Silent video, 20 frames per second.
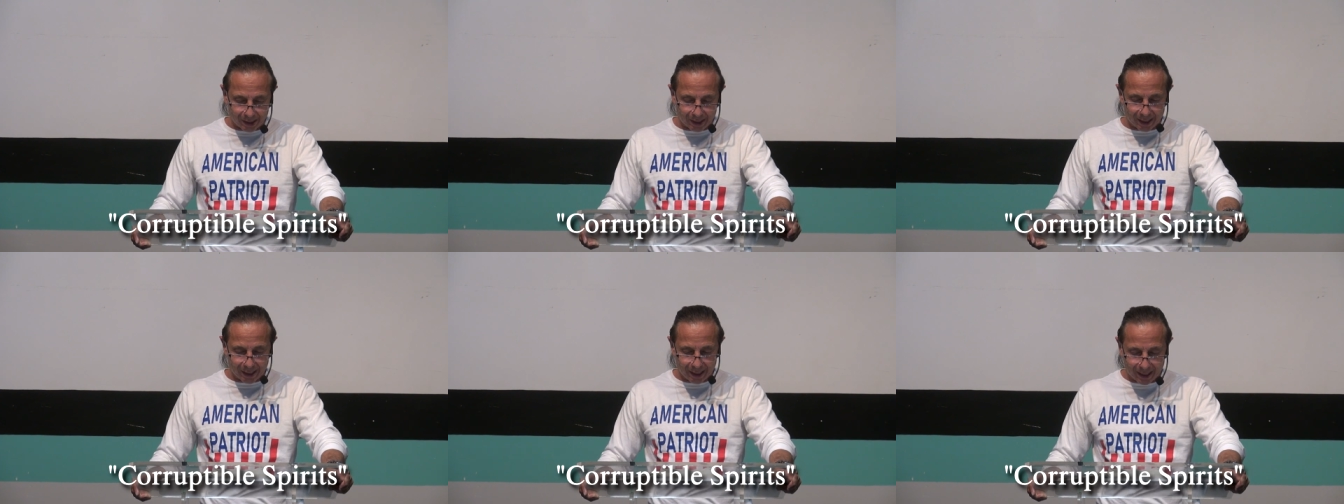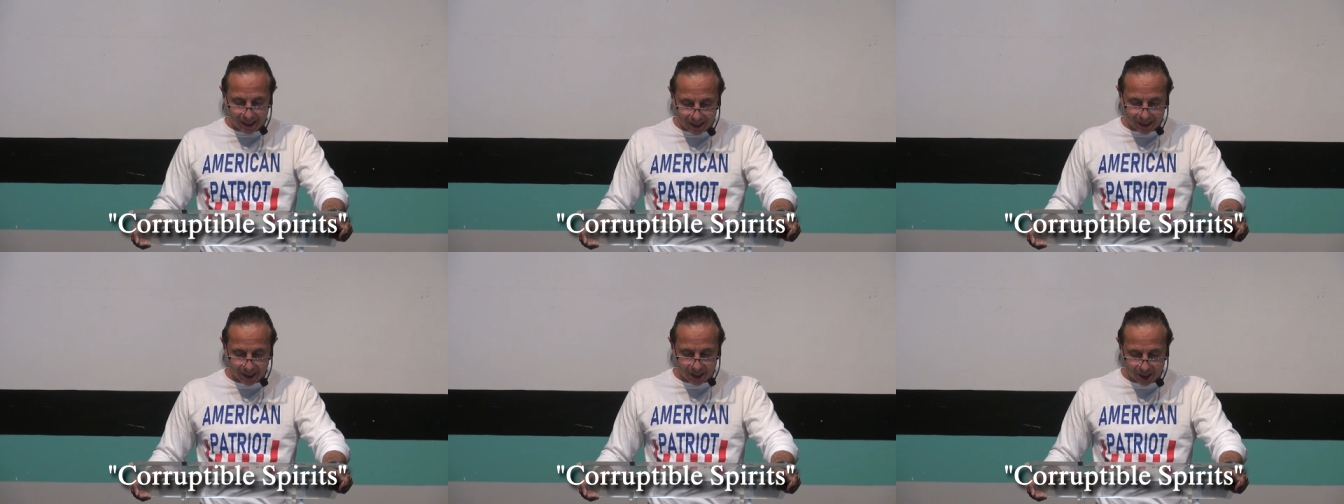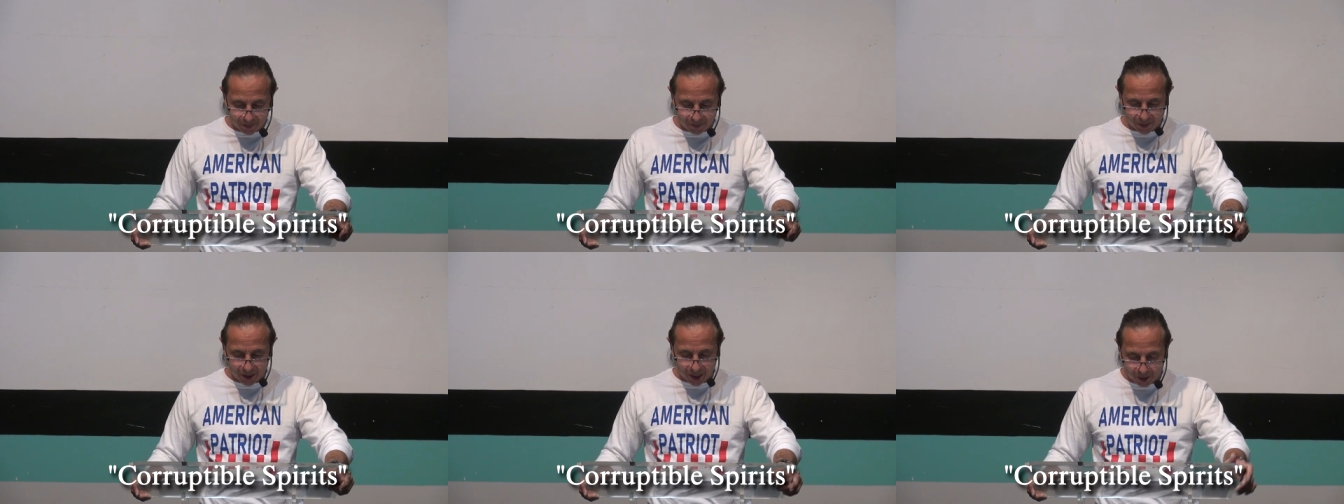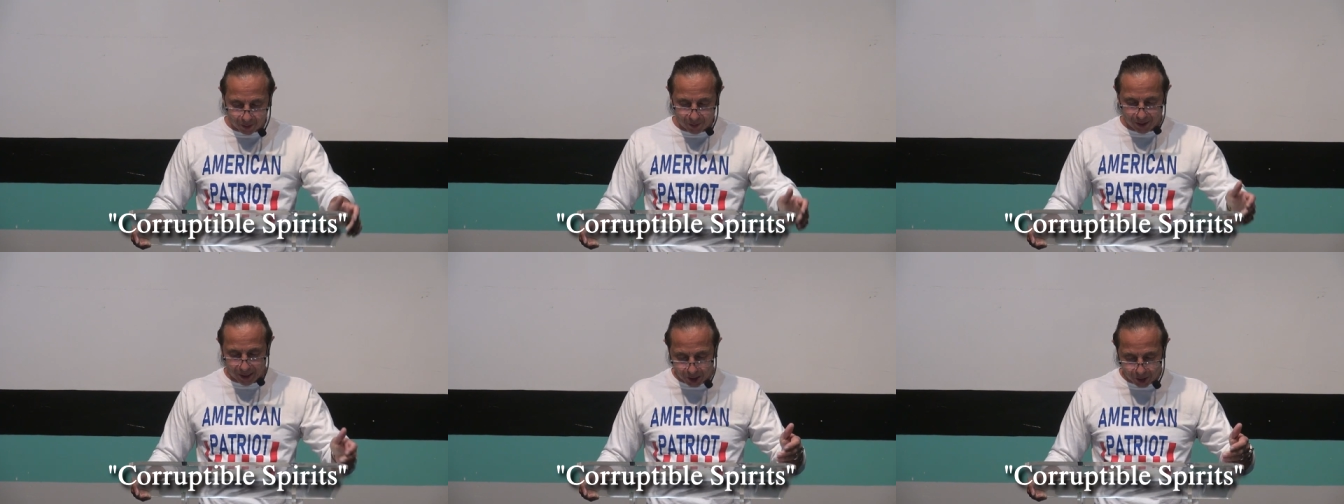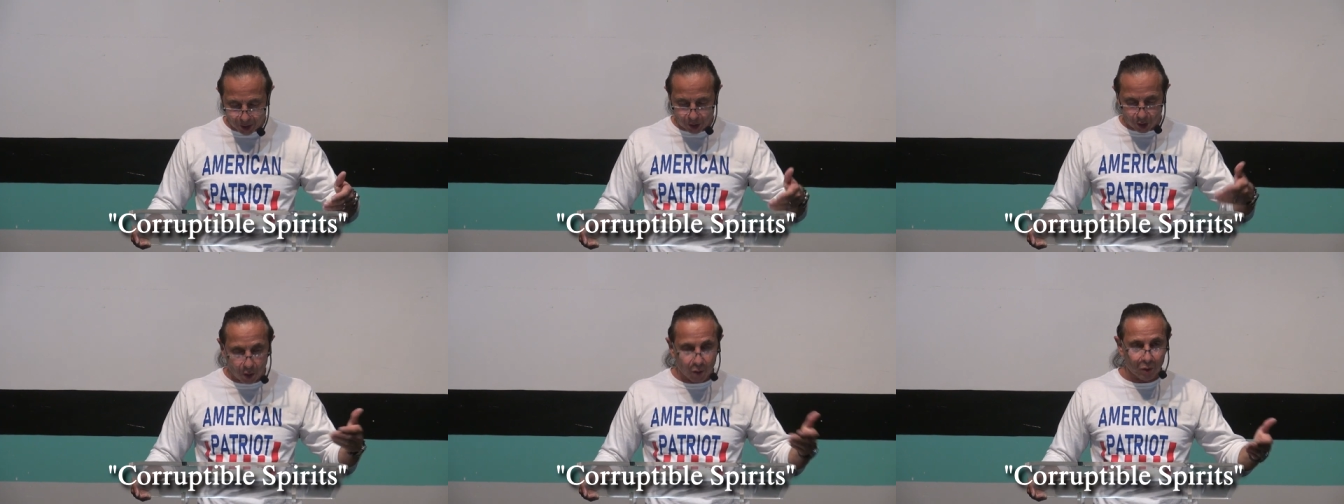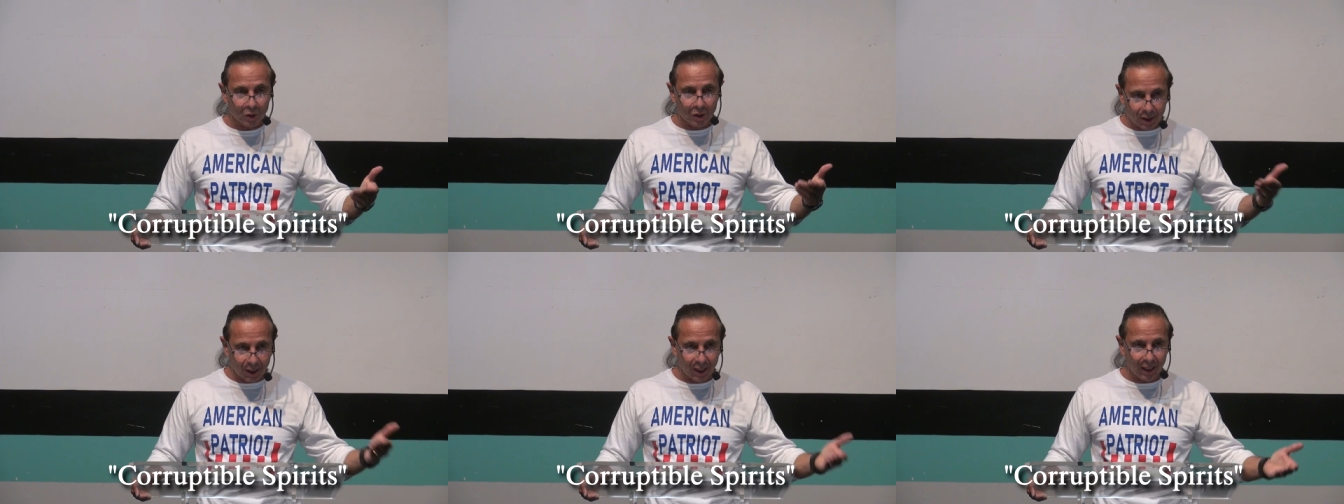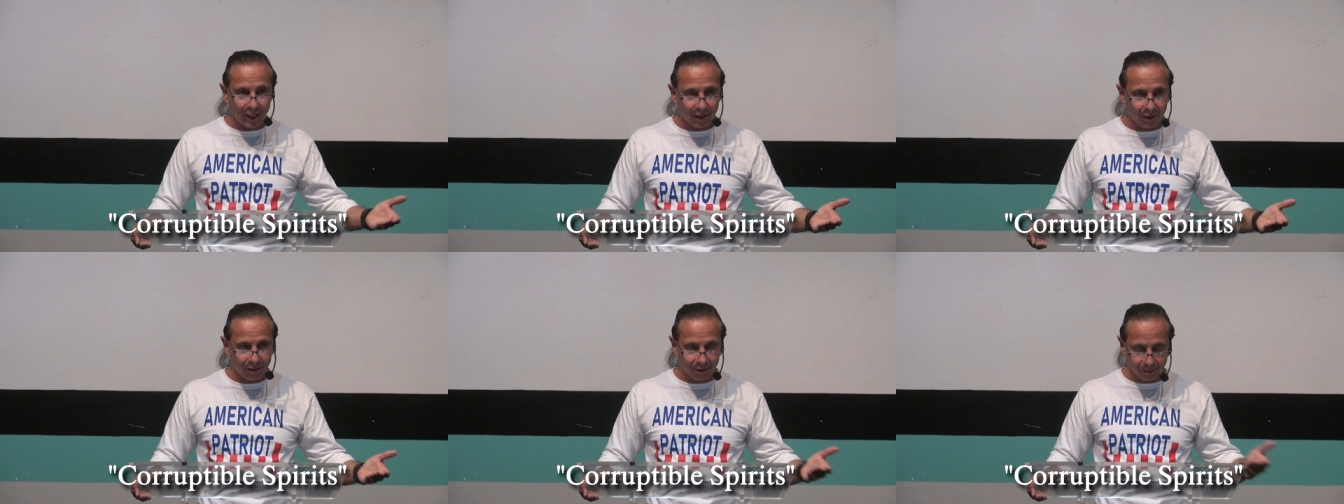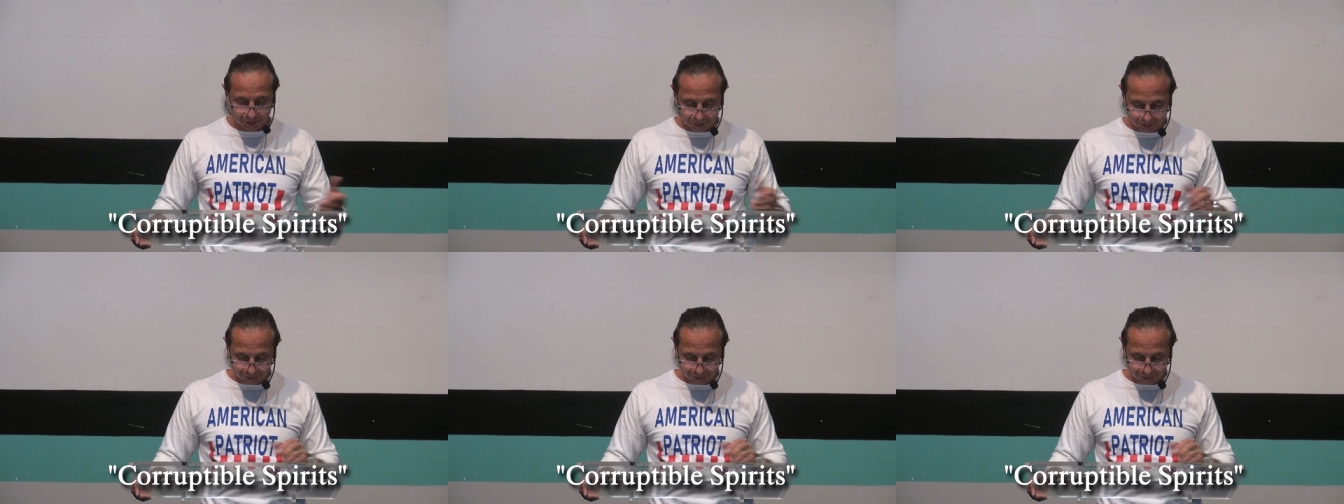and in him there is no sin.